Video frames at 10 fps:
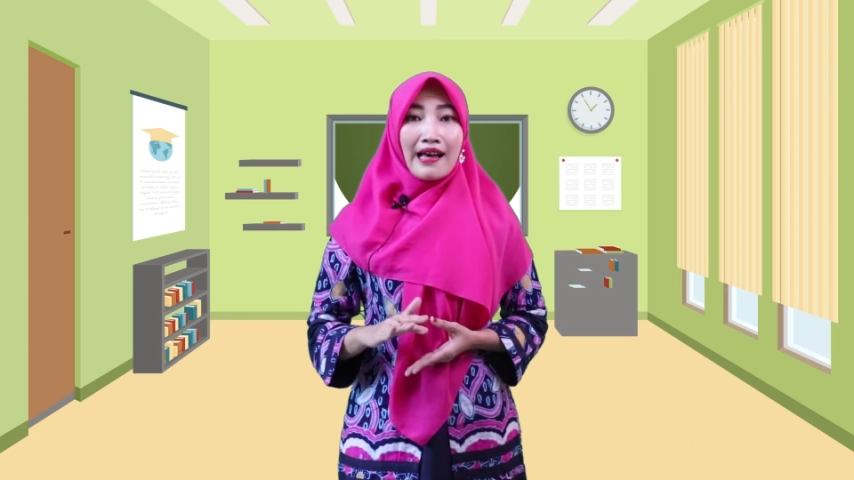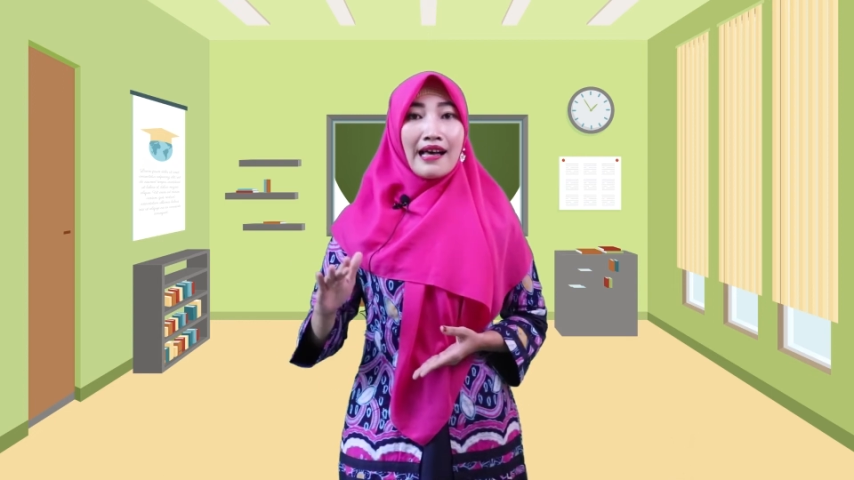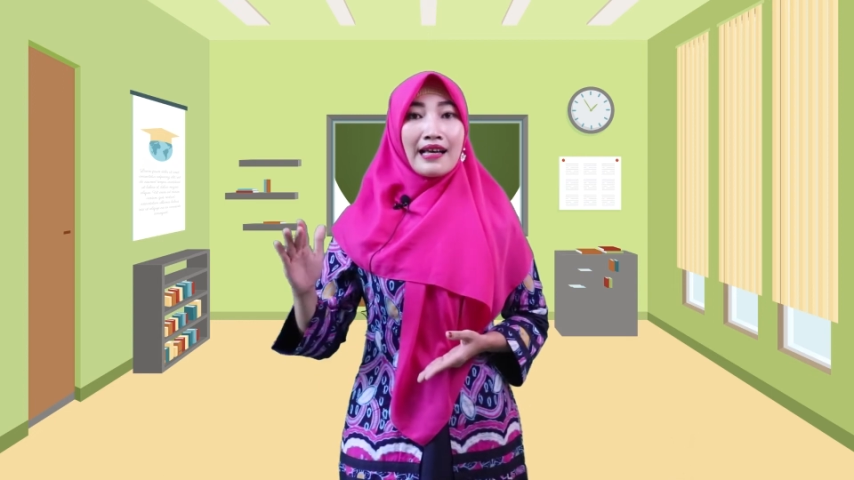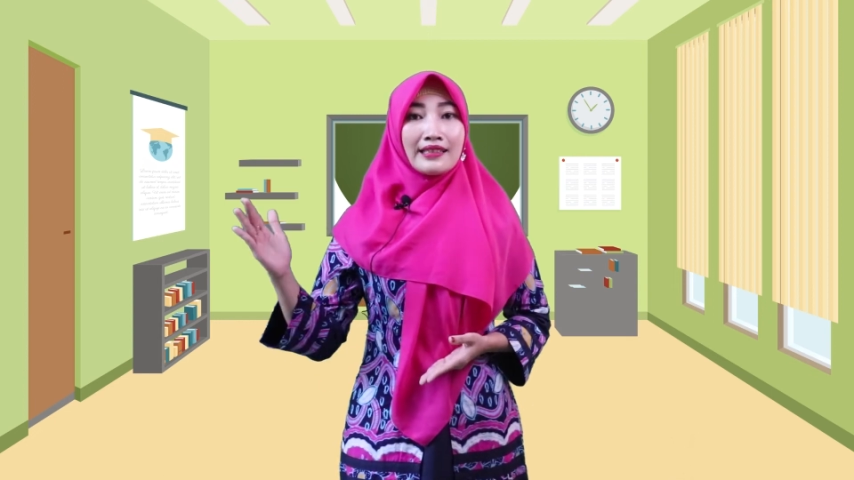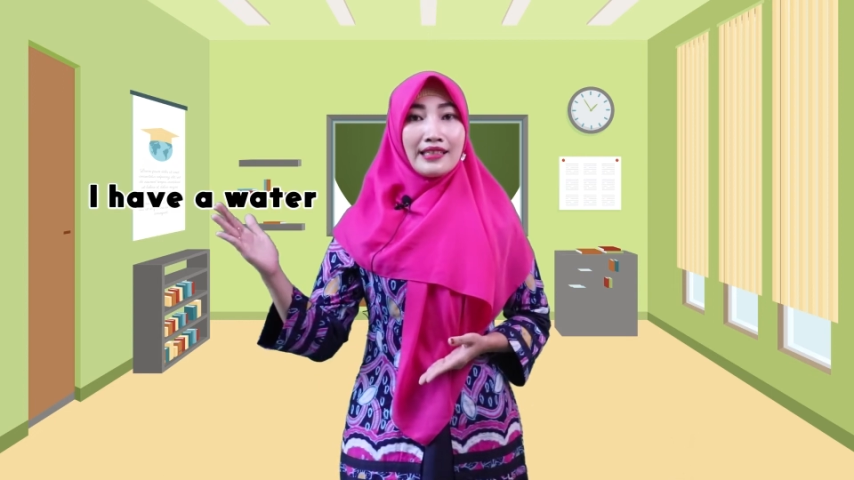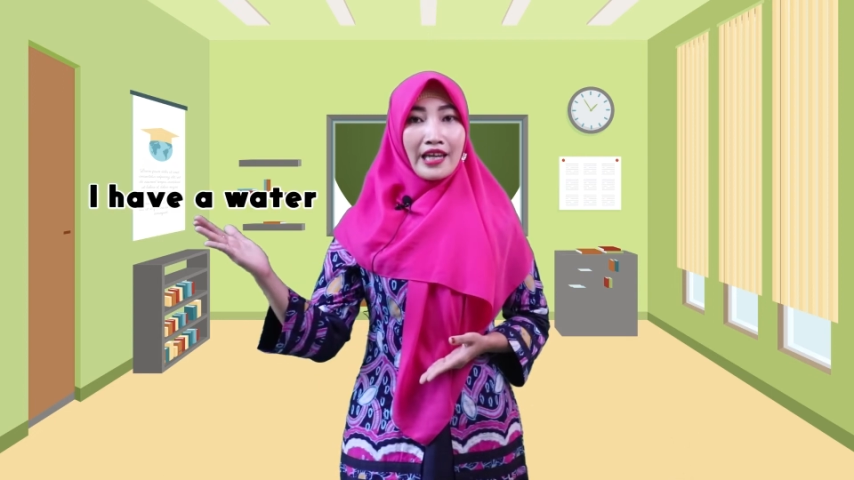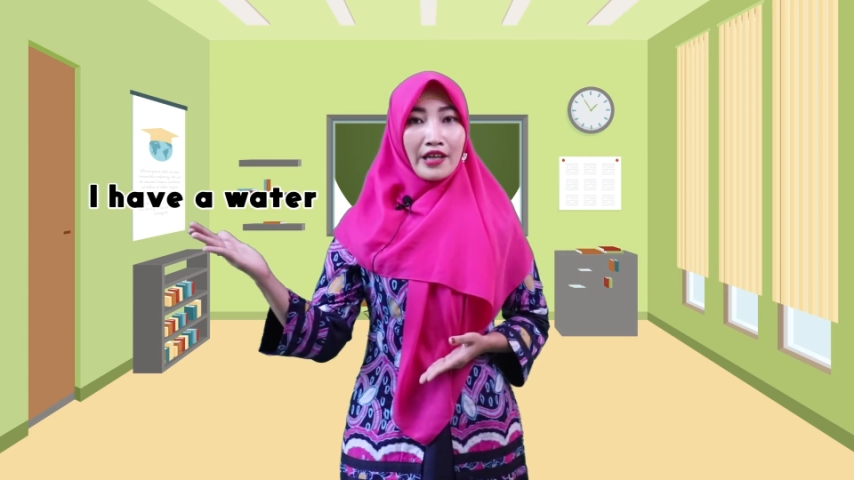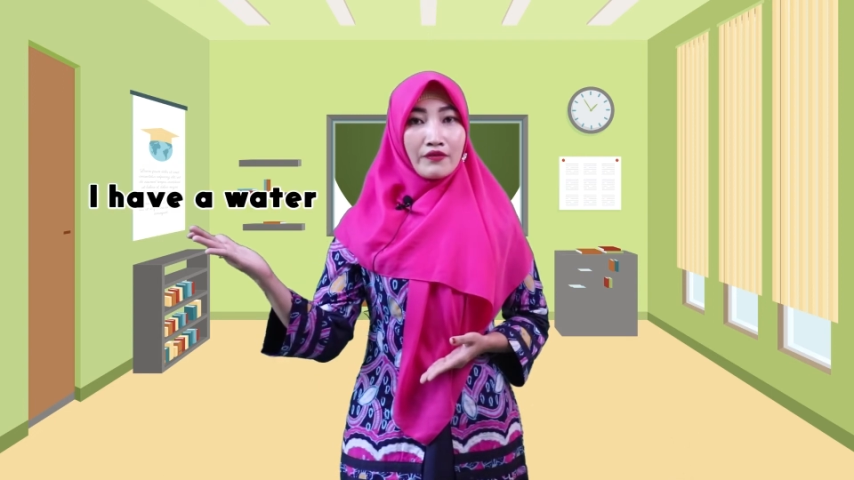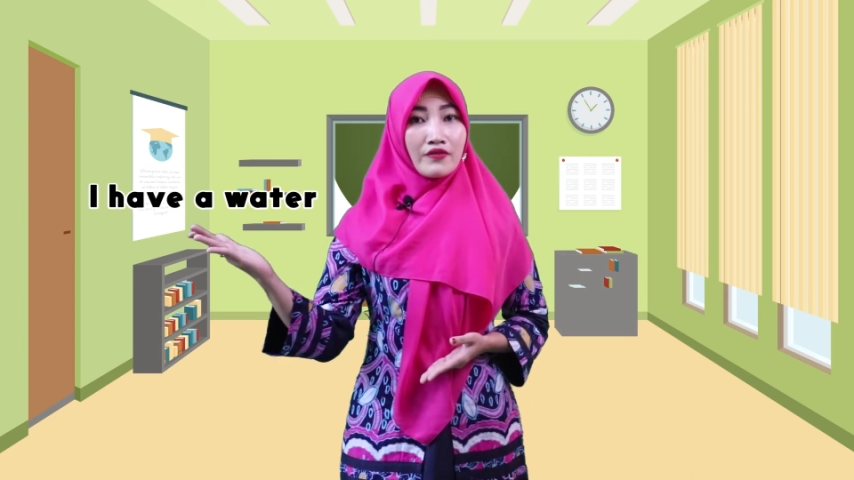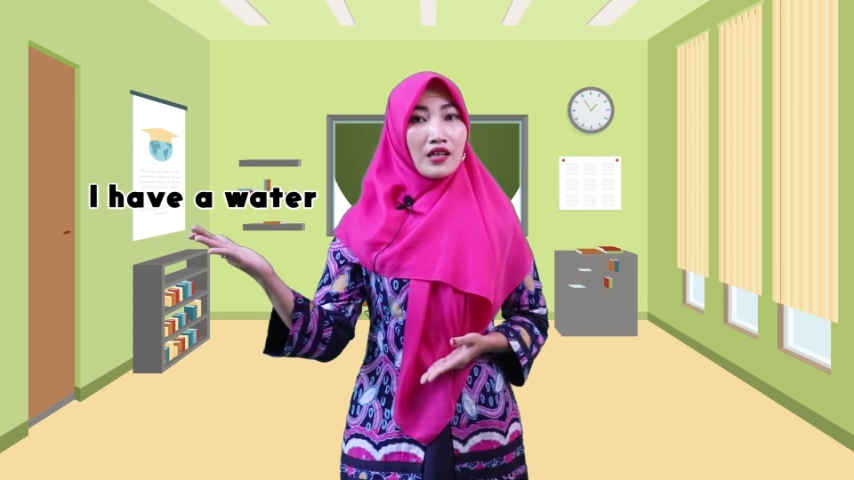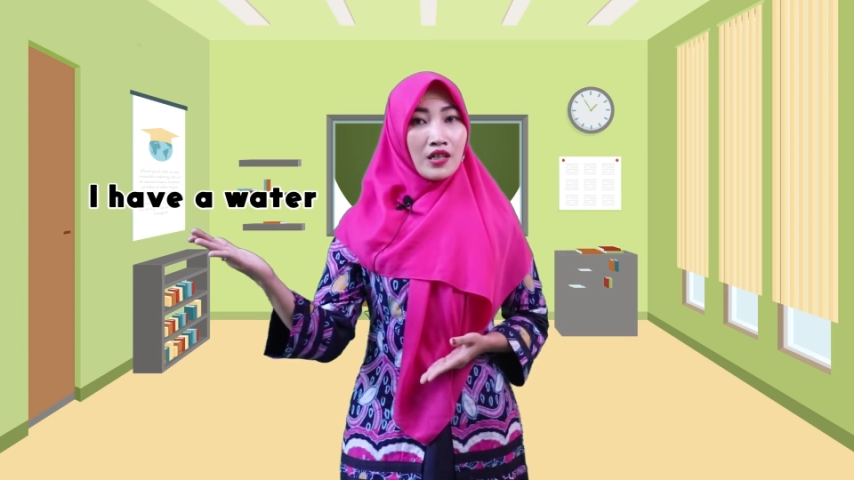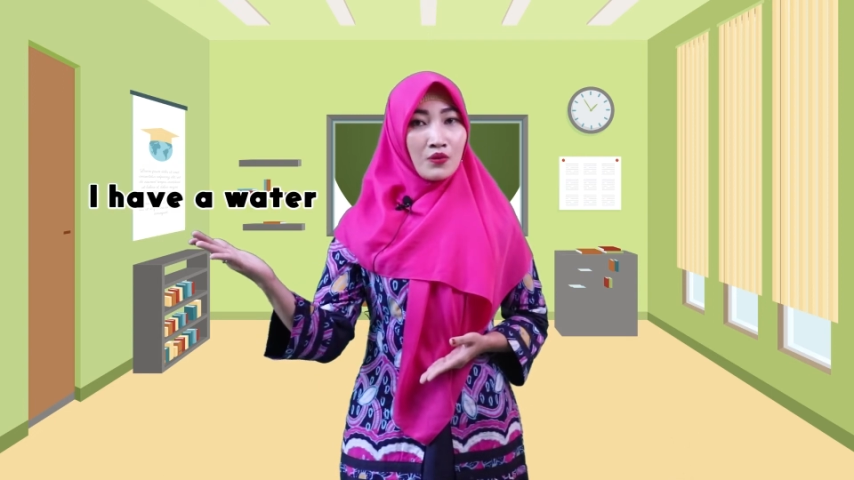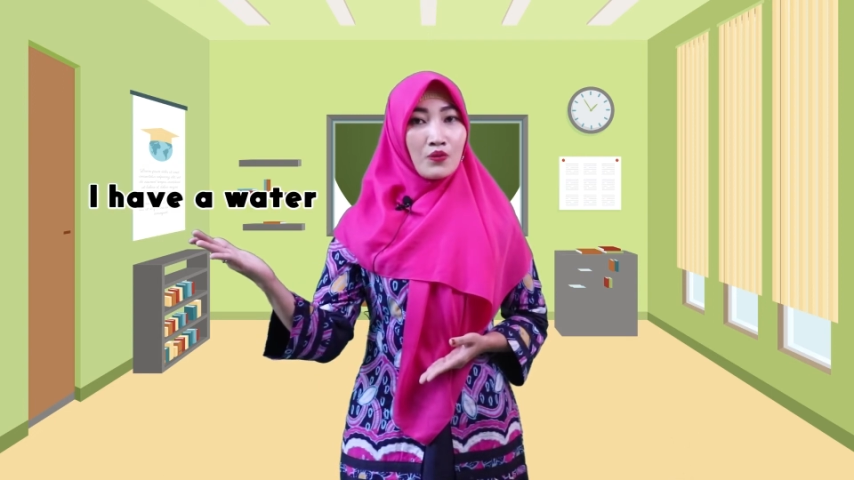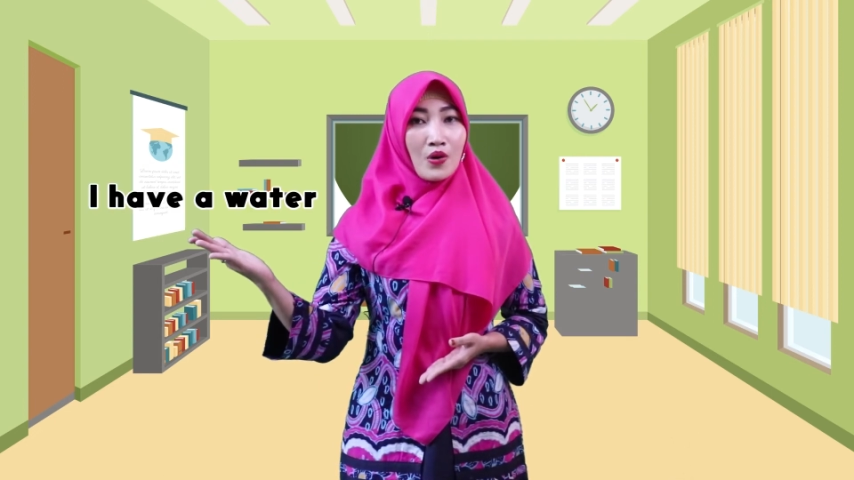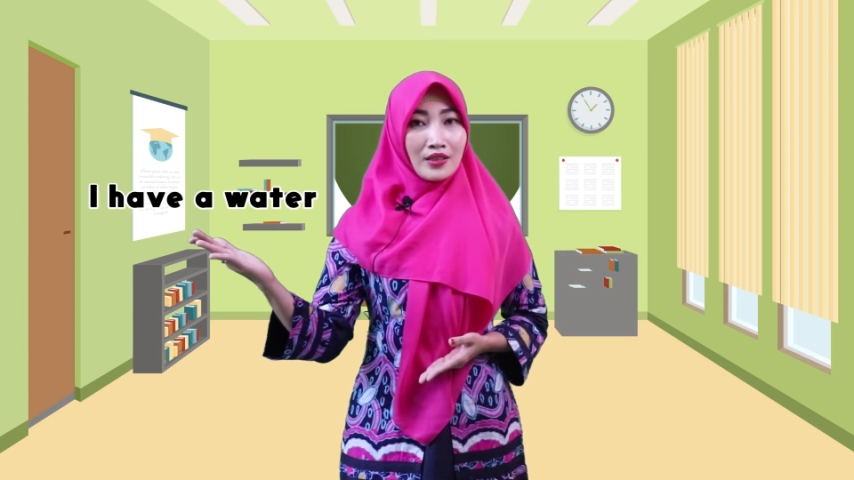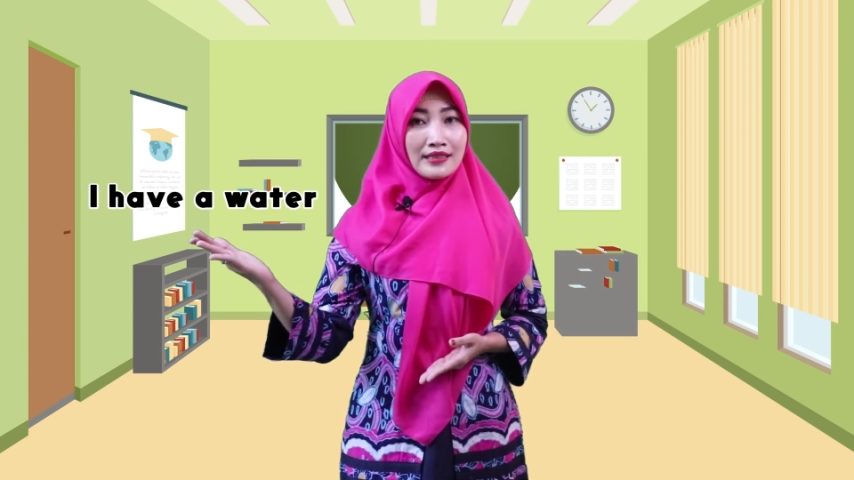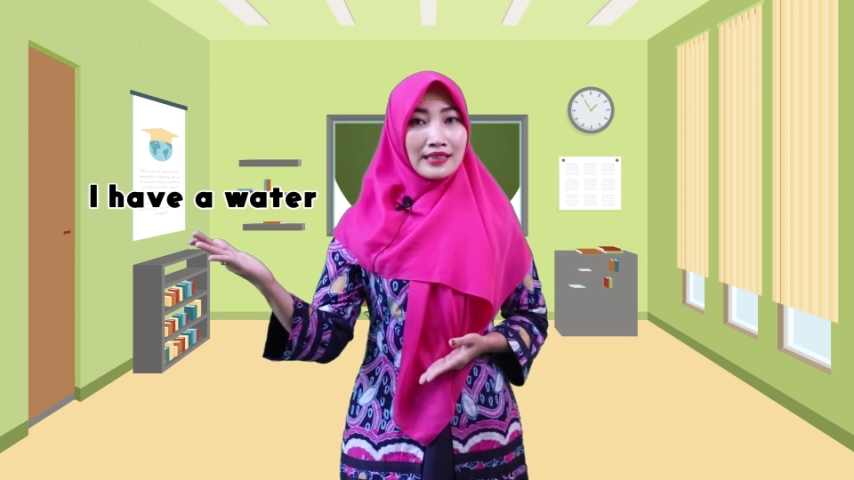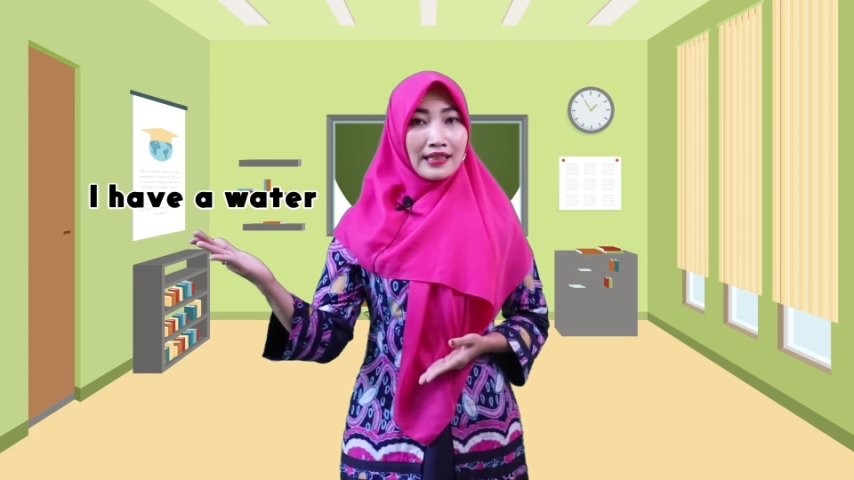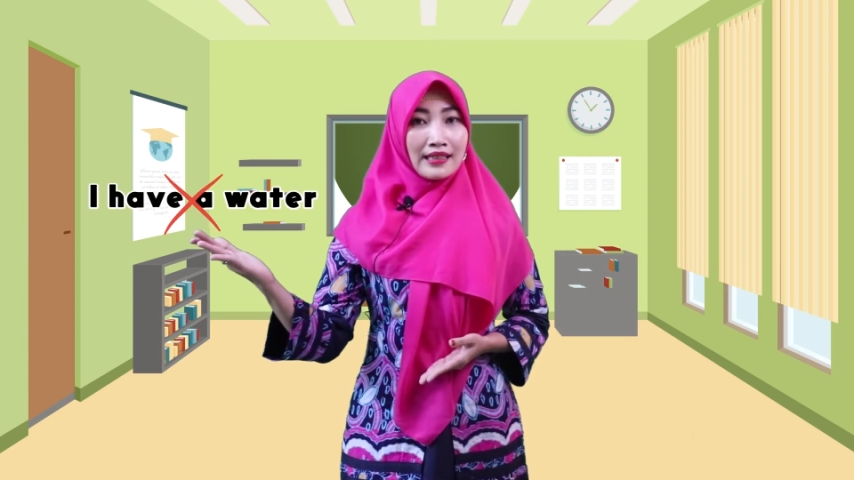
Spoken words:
I have a water,